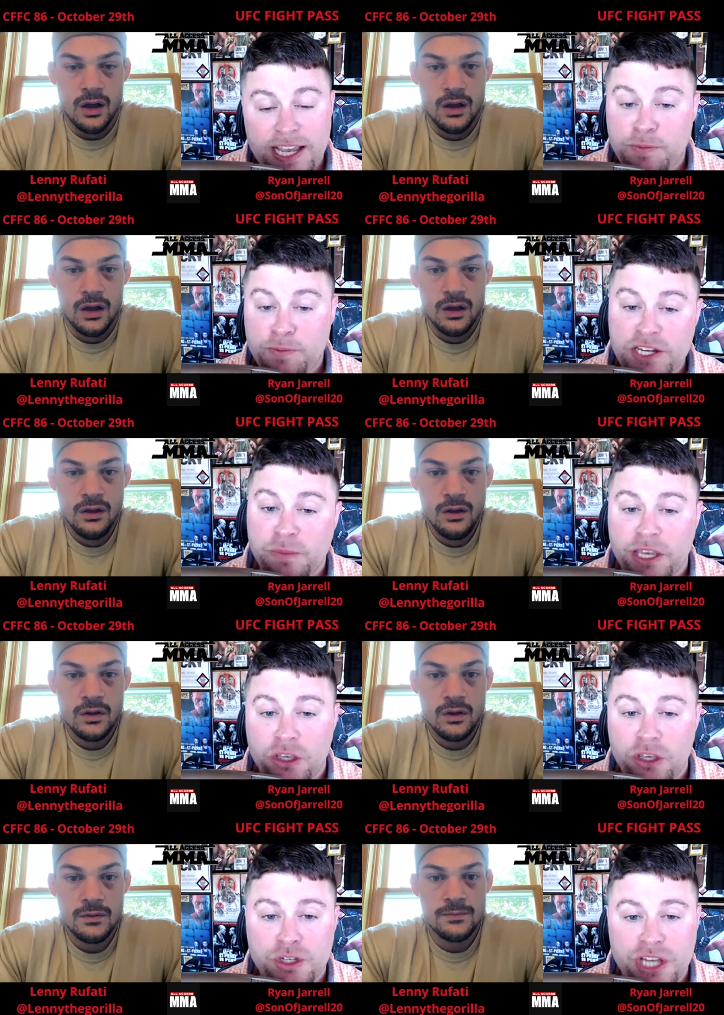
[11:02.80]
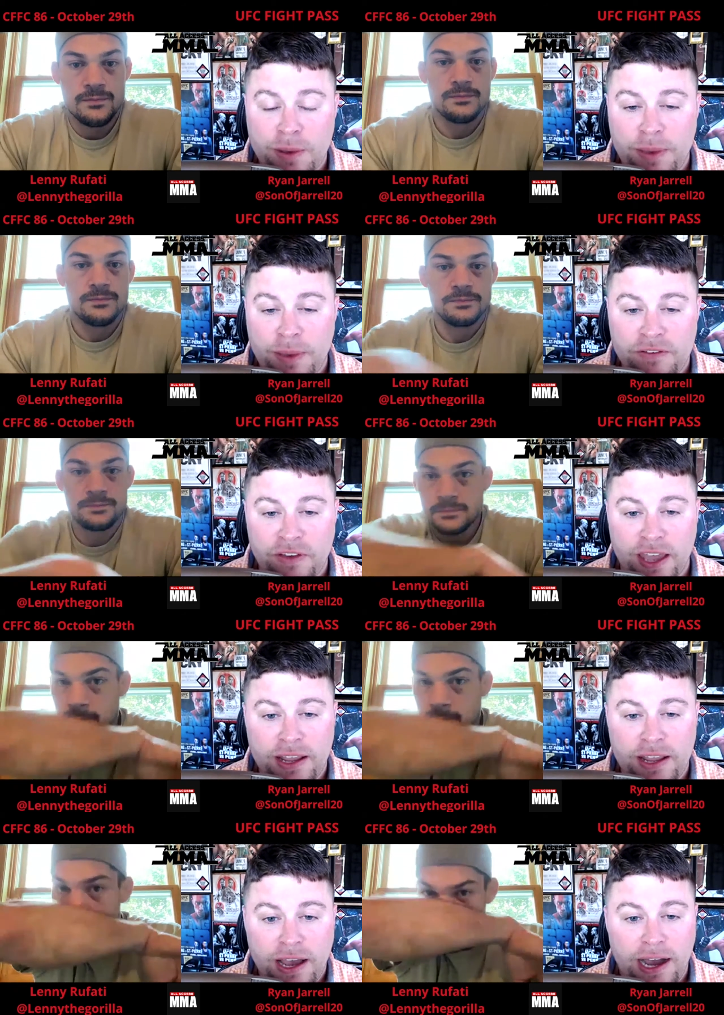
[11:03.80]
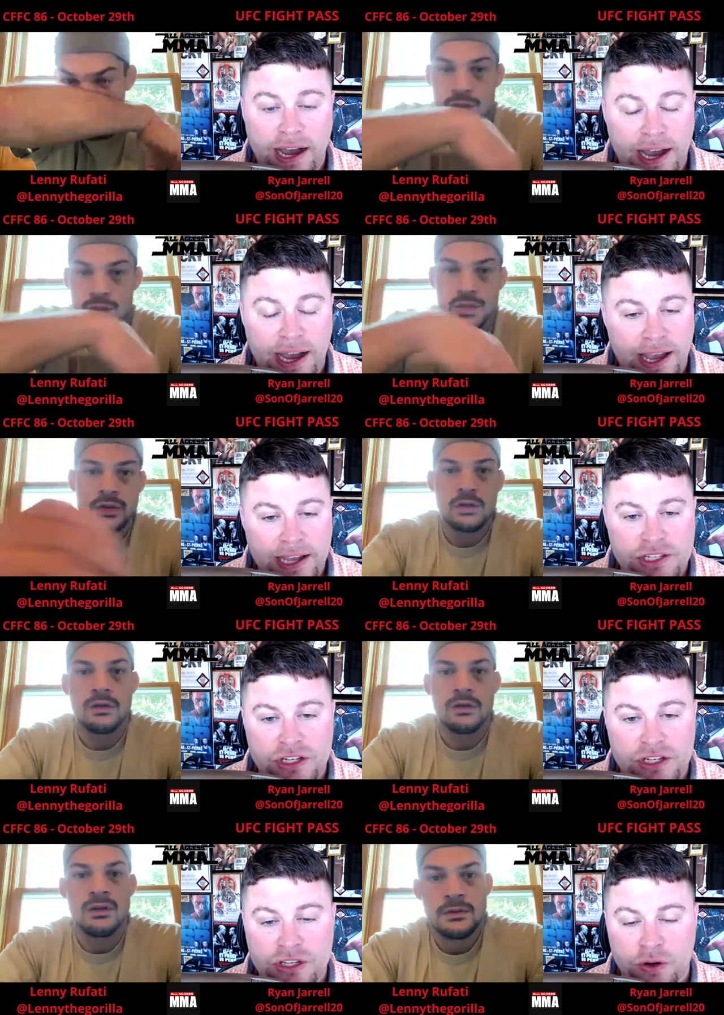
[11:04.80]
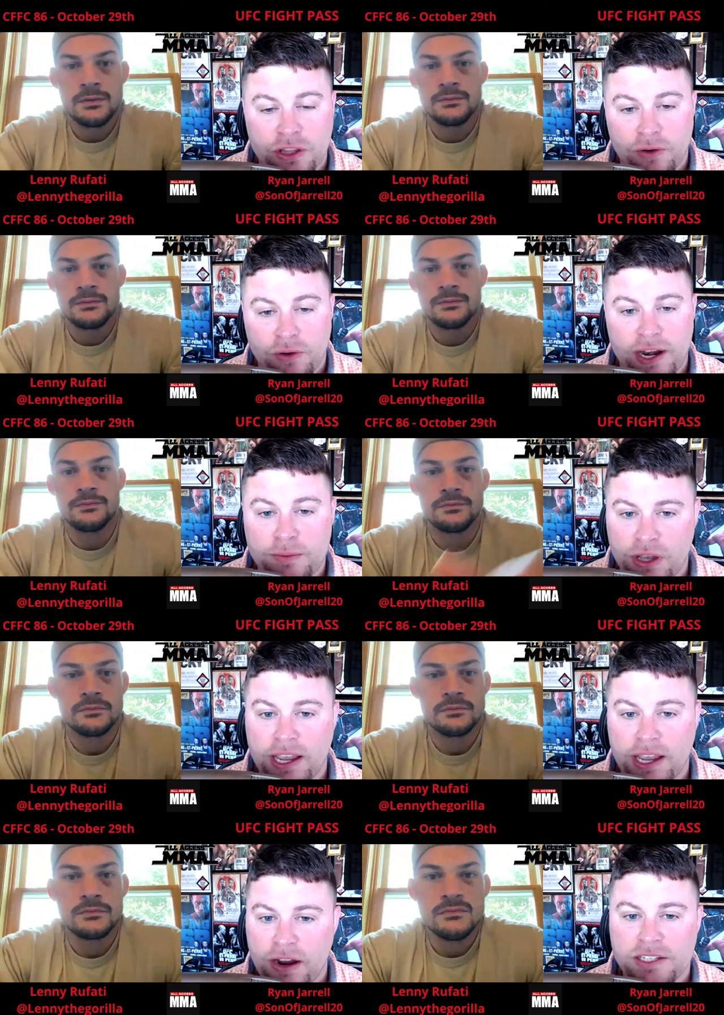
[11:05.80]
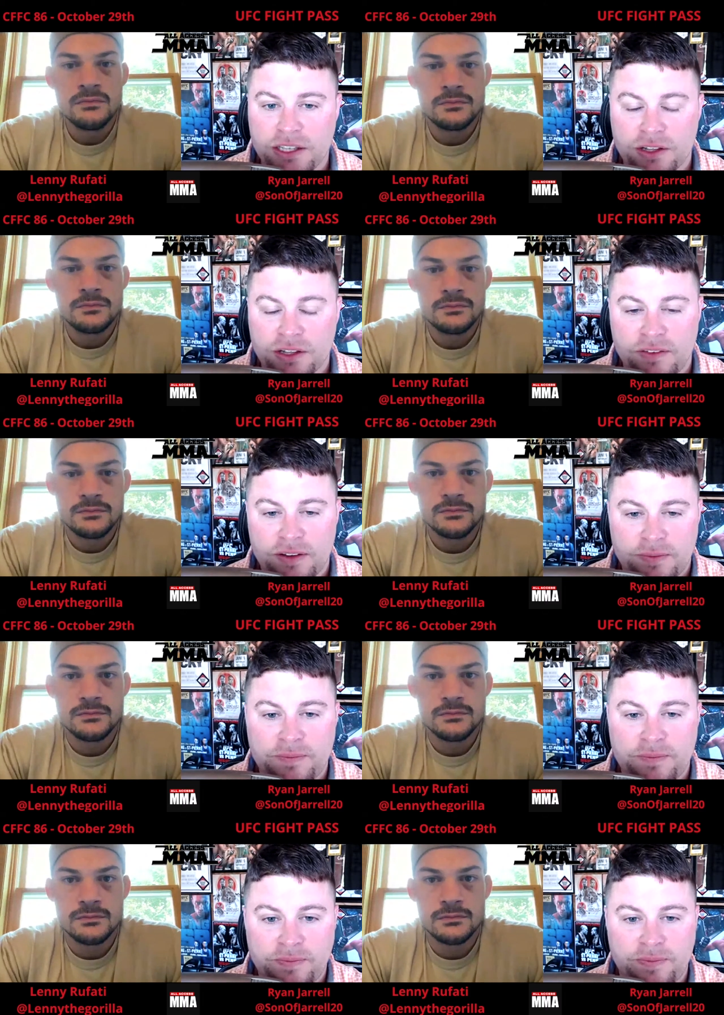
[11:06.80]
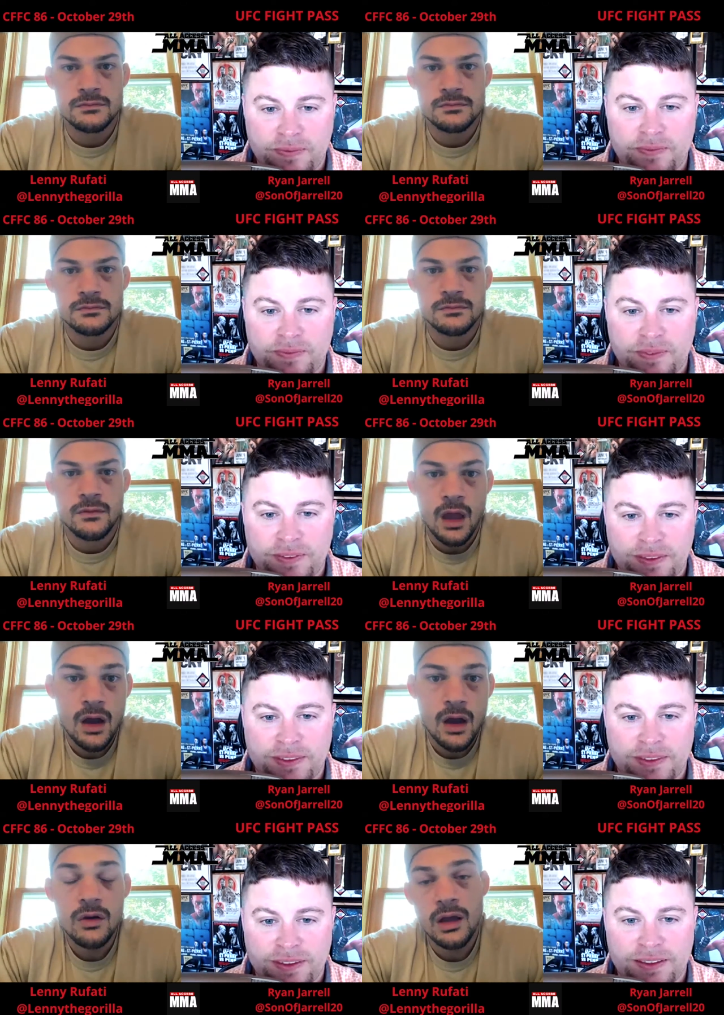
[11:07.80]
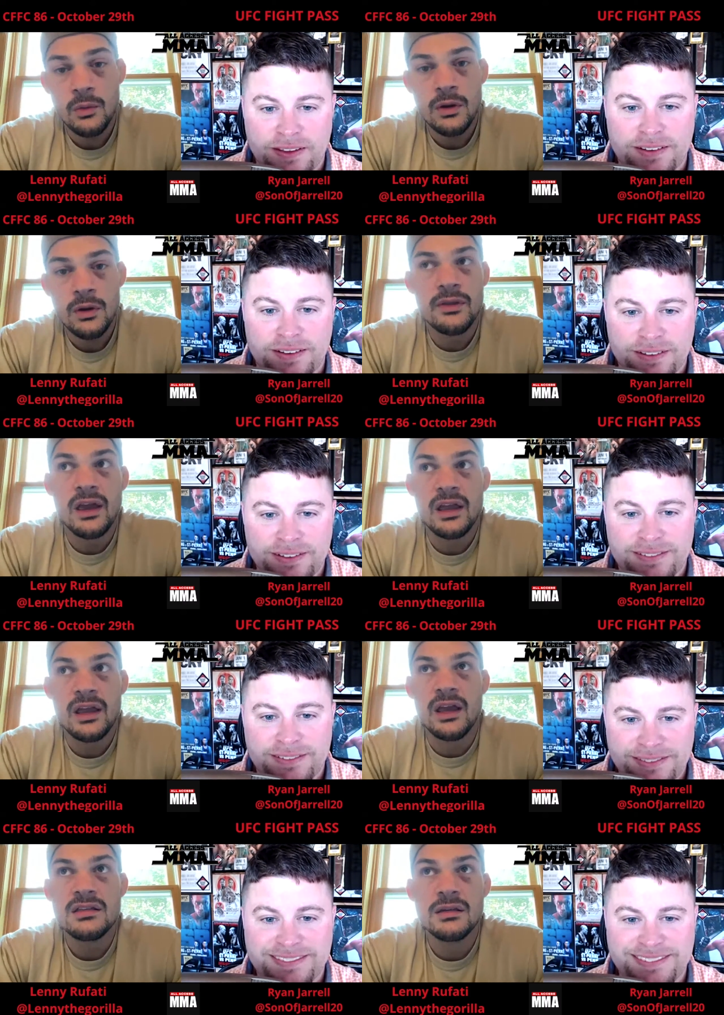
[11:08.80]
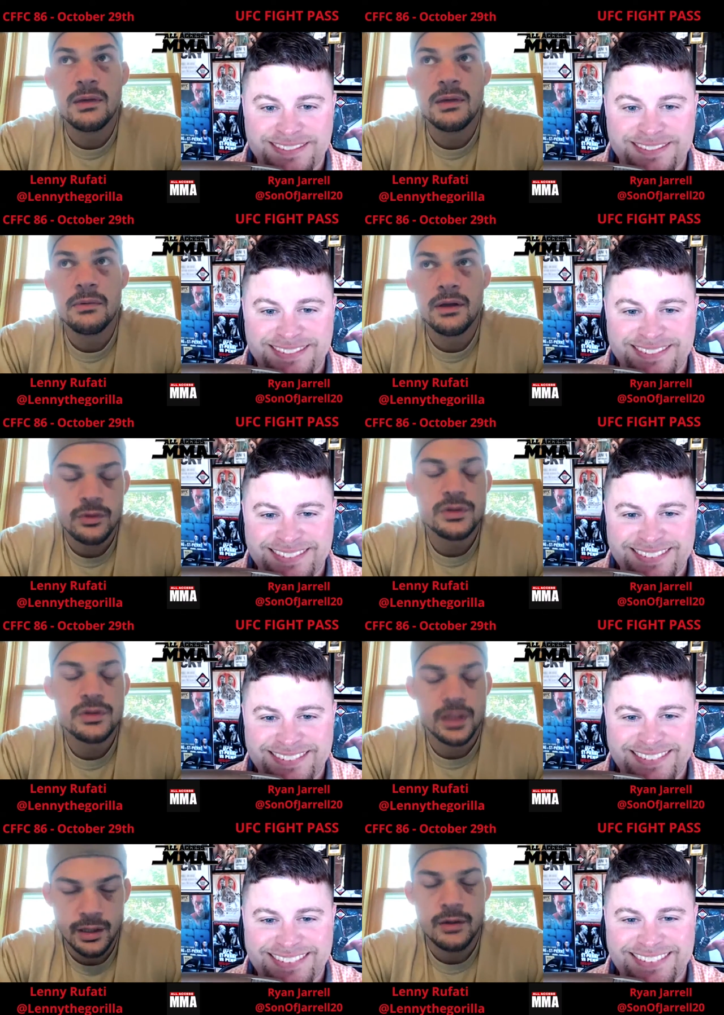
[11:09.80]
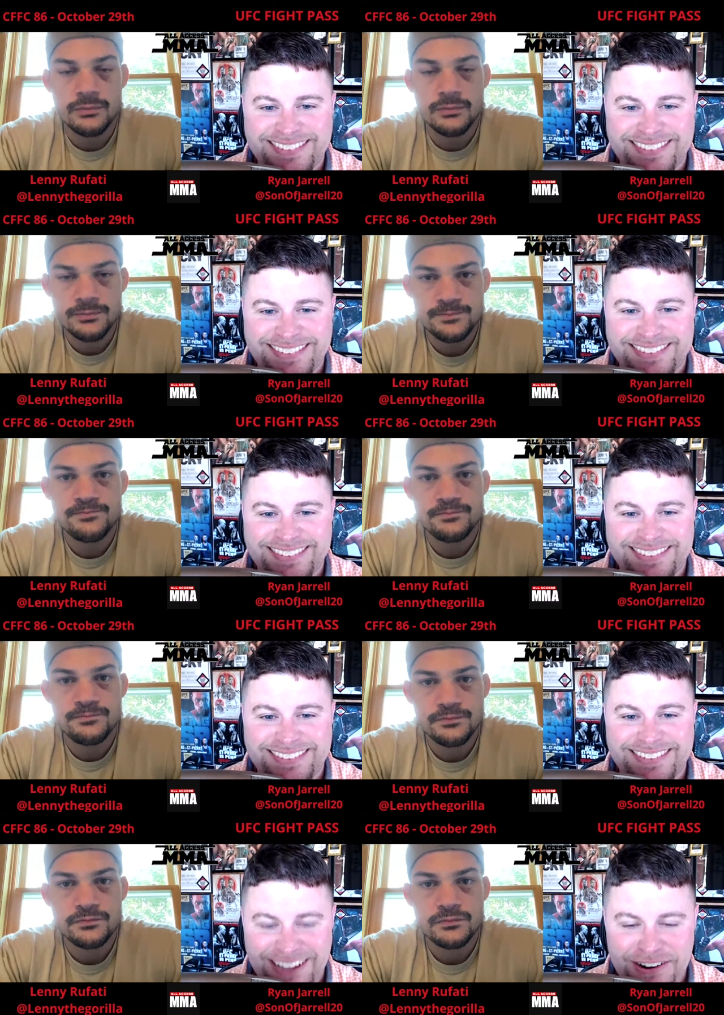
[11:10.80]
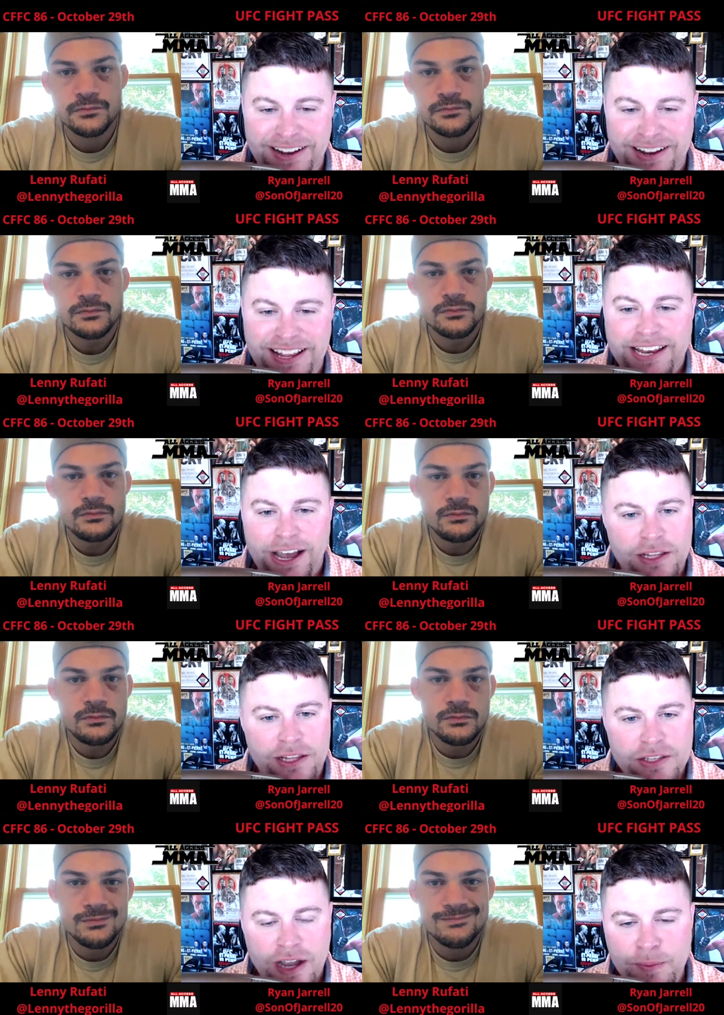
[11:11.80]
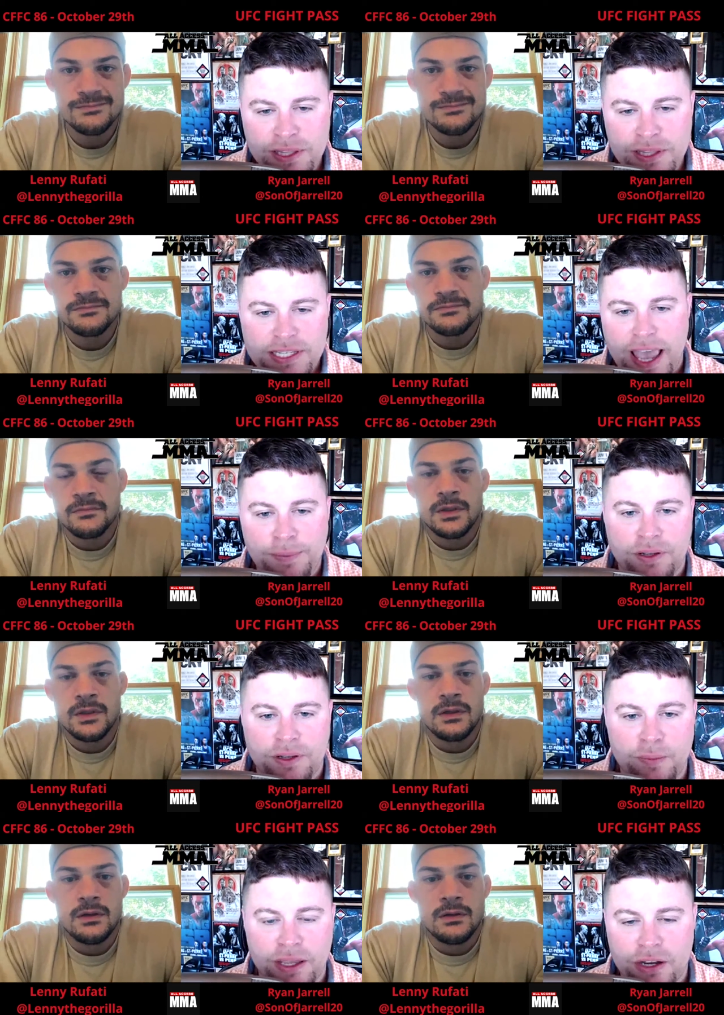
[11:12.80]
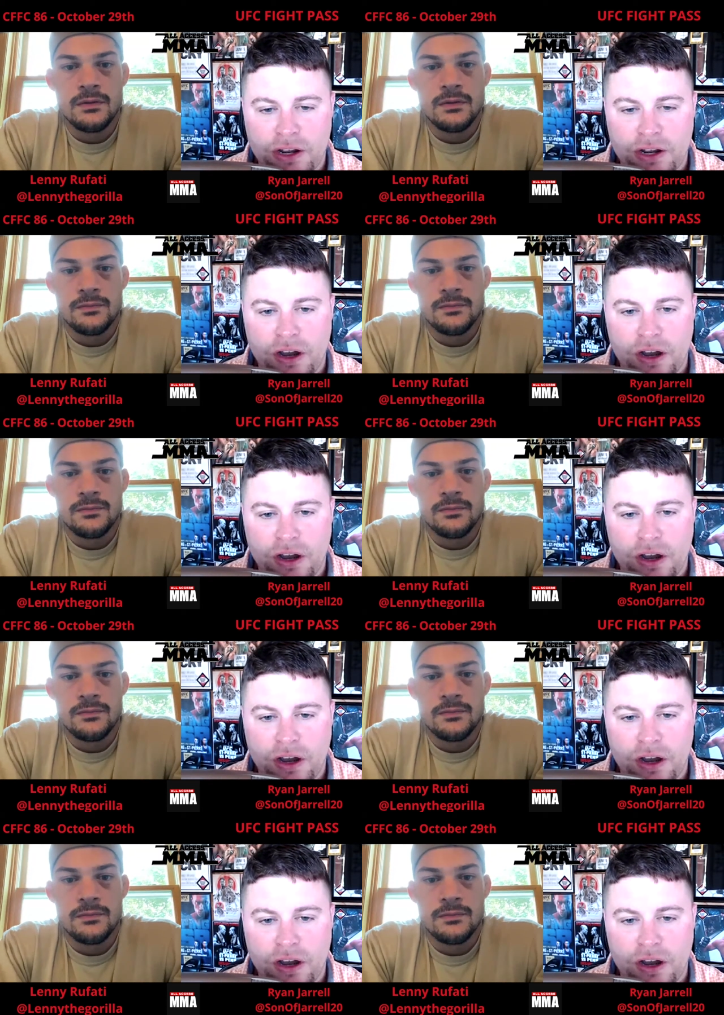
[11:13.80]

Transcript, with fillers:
Speaker 1: especially being a huge MMA fan. Uh, I I just soaked it right up. So I guarantee you'll love it.
Speaker 2: Oh, okay. Well, in that case, then maybe I will check it out.
Speaker 1: All right. Now let's talk about this camp a little bit. You know,